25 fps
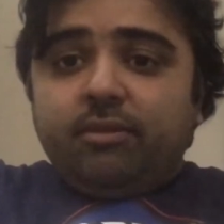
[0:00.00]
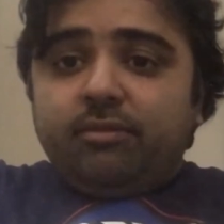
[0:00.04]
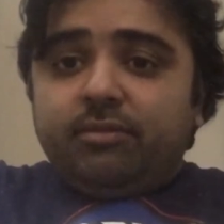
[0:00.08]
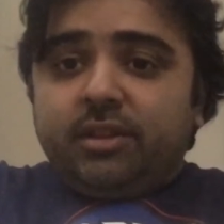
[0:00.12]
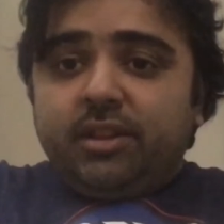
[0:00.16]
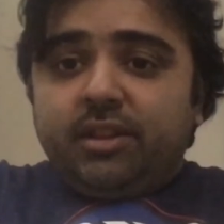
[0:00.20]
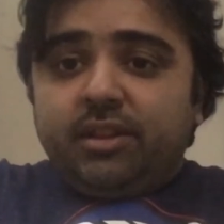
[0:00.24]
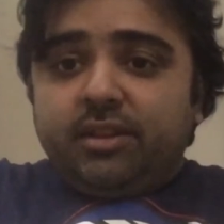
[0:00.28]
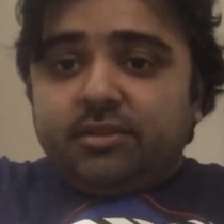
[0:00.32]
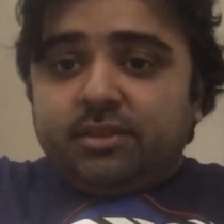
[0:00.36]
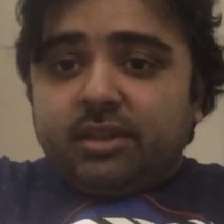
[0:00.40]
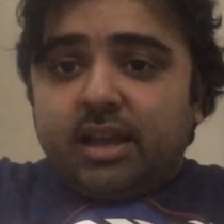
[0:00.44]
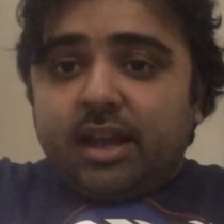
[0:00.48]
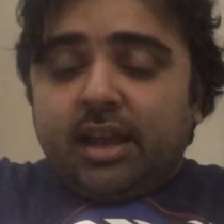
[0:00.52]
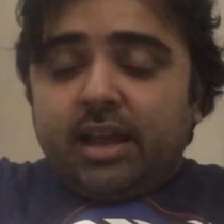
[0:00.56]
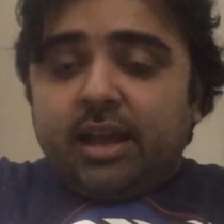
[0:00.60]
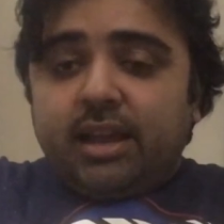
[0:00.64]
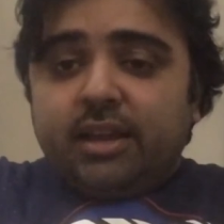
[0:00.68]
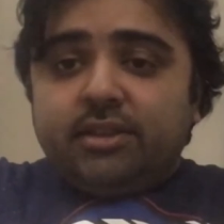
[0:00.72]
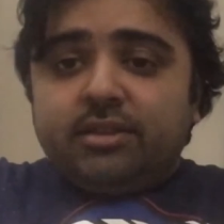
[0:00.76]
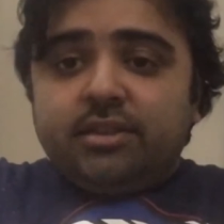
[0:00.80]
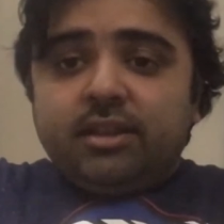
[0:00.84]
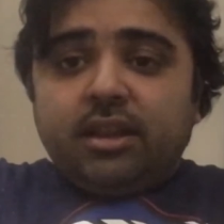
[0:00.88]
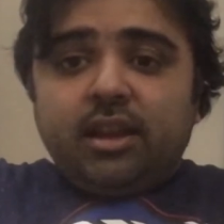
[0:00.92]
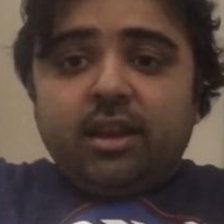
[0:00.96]
these
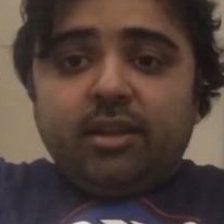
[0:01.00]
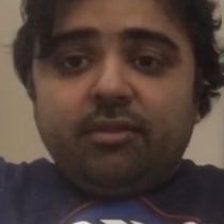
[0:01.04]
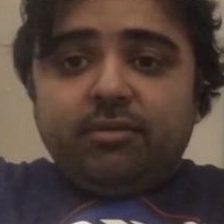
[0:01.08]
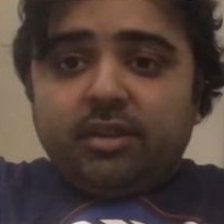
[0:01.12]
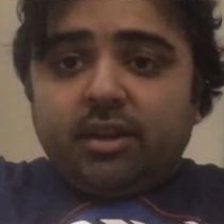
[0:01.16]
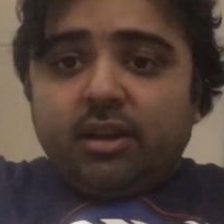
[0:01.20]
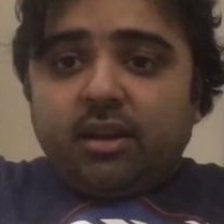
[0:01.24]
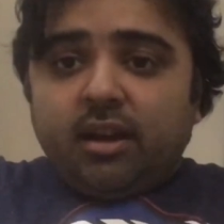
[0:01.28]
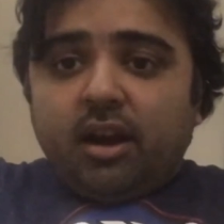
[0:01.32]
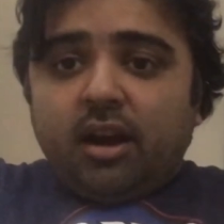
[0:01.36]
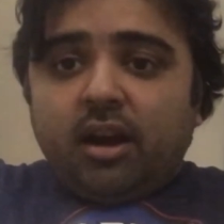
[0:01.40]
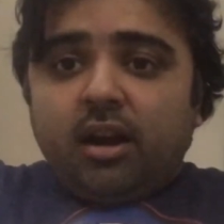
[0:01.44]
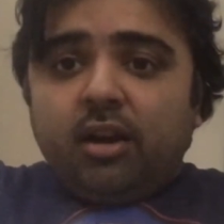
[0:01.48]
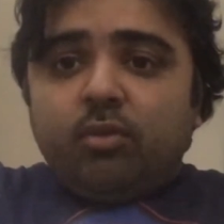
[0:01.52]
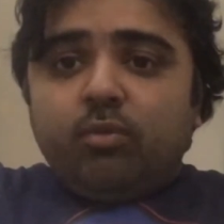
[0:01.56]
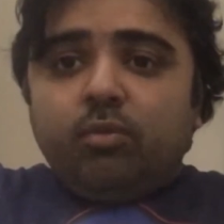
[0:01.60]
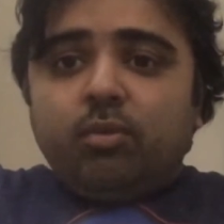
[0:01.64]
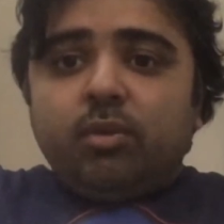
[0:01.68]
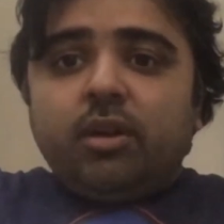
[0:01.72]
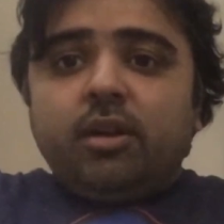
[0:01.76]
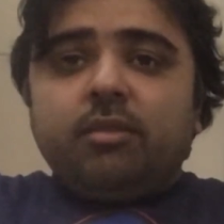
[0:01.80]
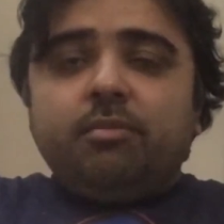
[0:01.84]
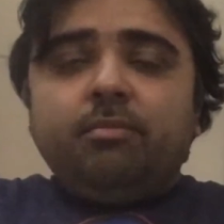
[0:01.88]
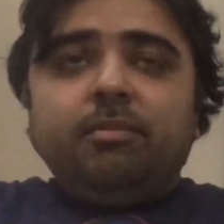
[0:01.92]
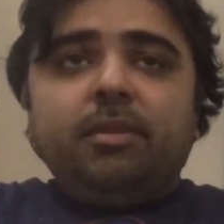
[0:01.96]
guys, I love their
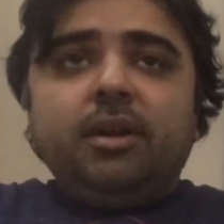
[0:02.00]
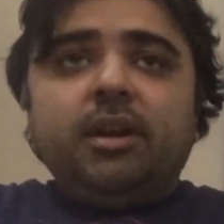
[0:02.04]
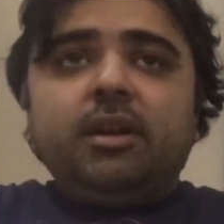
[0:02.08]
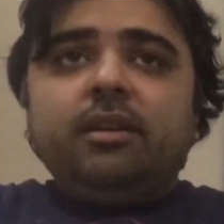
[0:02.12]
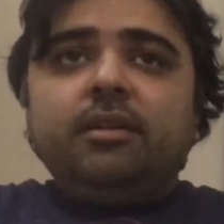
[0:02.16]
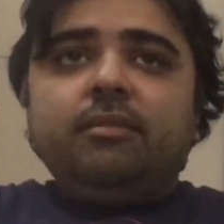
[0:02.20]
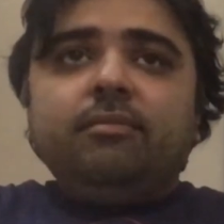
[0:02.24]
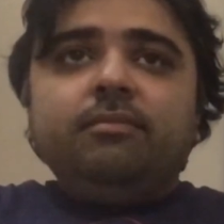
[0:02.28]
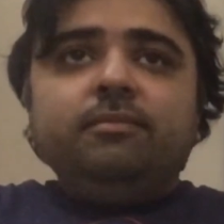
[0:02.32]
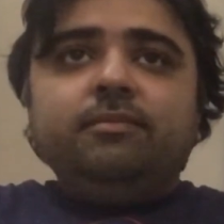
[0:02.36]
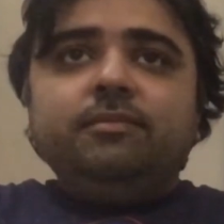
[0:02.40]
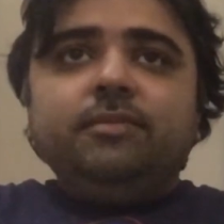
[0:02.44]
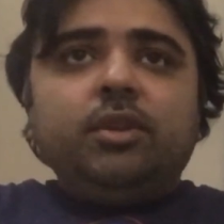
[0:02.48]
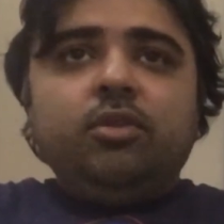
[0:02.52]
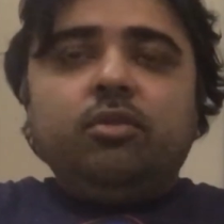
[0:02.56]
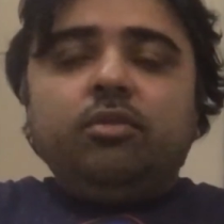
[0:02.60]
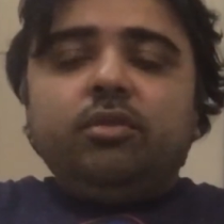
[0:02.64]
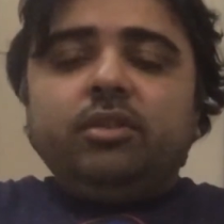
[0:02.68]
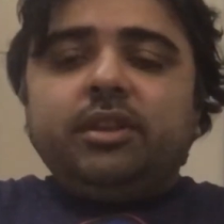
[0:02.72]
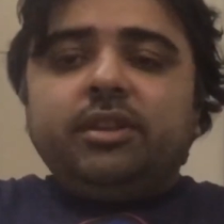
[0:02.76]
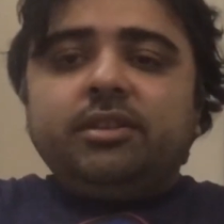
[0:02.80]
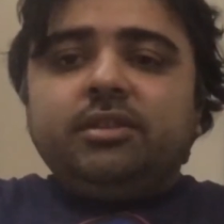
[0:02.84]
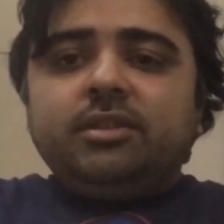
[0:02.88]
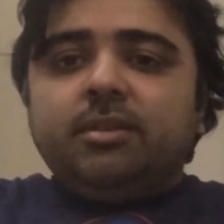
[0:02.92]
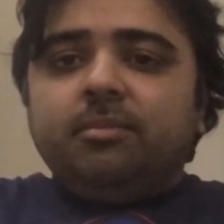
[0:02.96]
artwork, but you know,
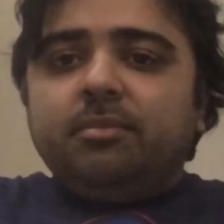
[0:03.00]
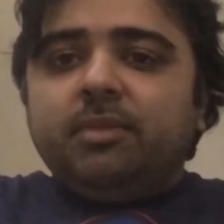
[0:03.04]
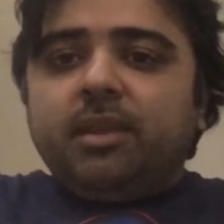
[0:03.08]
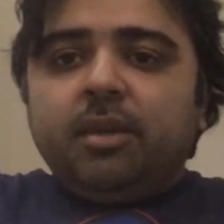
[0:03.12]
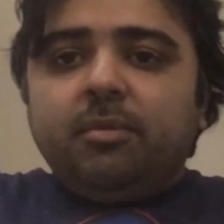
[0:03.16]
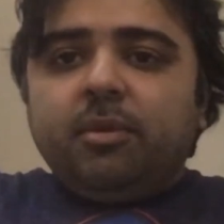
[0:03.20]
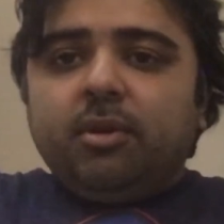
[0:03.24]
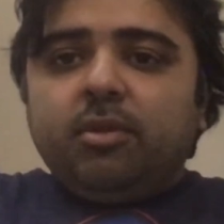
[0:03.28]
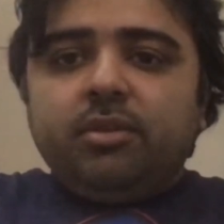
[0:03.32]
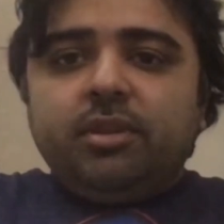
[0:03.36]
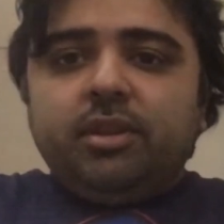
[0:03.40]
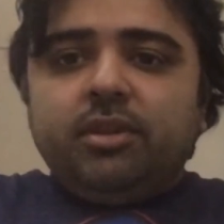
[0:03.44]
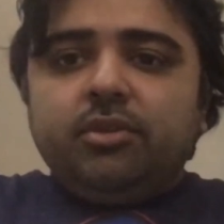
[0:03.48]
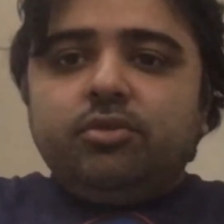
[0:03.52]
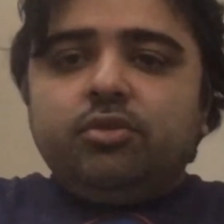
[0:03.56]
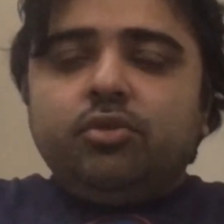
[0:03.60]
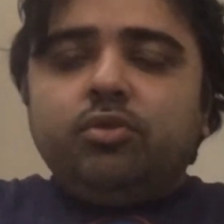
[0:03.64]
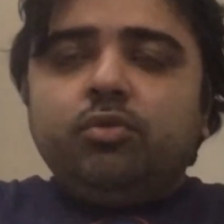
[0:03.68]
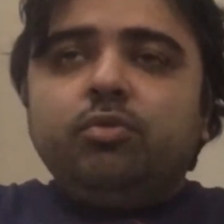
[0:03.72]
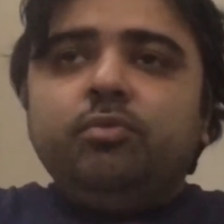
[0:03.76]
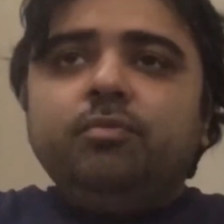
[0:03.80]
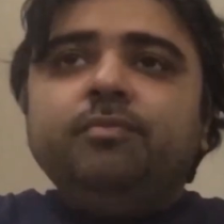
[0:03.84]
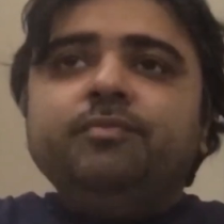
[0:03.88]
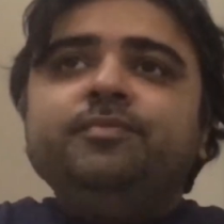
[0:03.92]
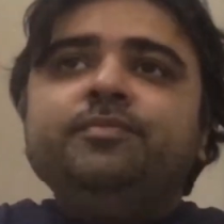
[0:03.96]
there's something about these
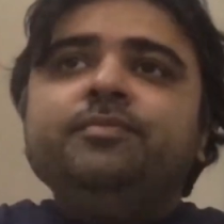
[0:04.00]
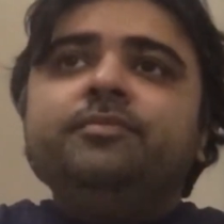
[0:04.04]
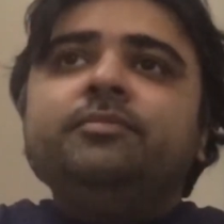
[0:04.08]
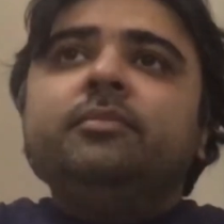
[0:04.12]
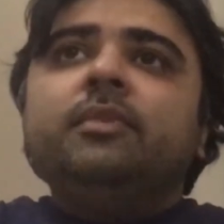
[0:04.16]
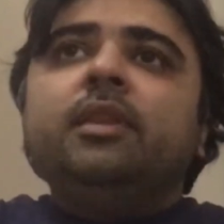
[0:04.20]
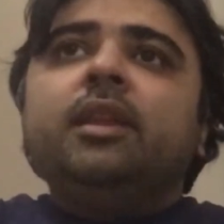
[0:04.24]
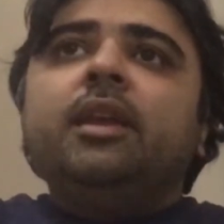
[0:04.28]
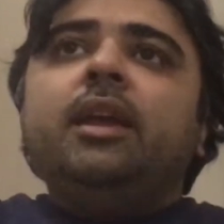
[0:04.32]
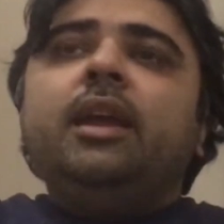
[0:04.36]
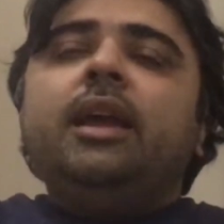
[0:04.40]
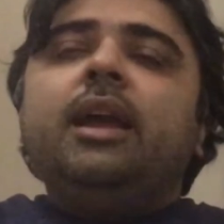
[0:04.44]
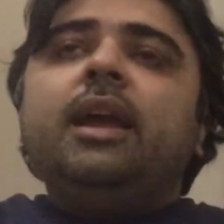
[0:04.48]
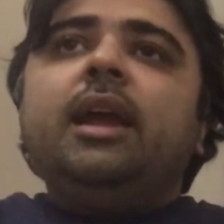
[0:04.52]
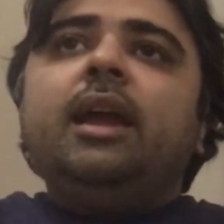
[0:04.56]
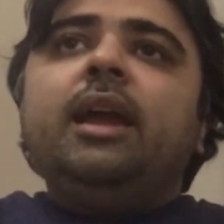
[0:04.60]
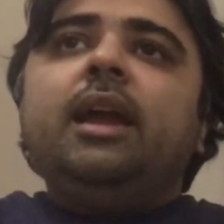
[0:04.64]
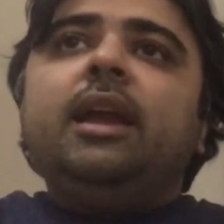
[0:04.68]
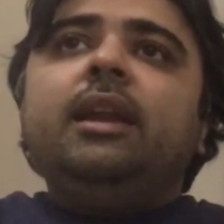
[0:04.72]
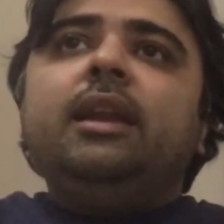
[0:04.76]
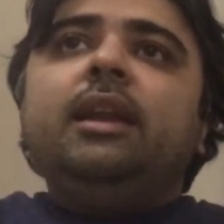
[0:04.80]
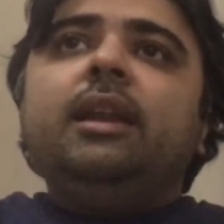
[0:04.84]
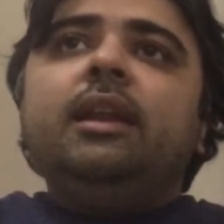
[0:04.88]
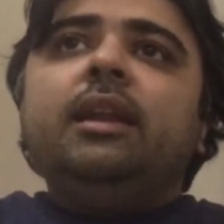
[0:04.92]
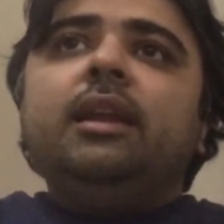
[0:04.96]
two.
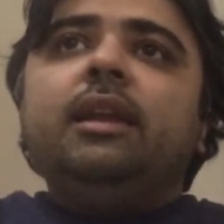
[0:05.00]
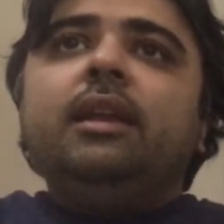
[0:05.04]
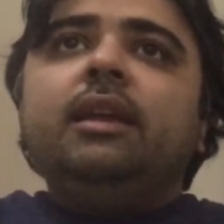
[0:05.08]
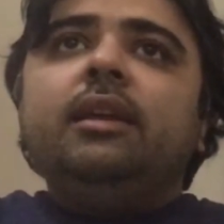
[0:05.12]
And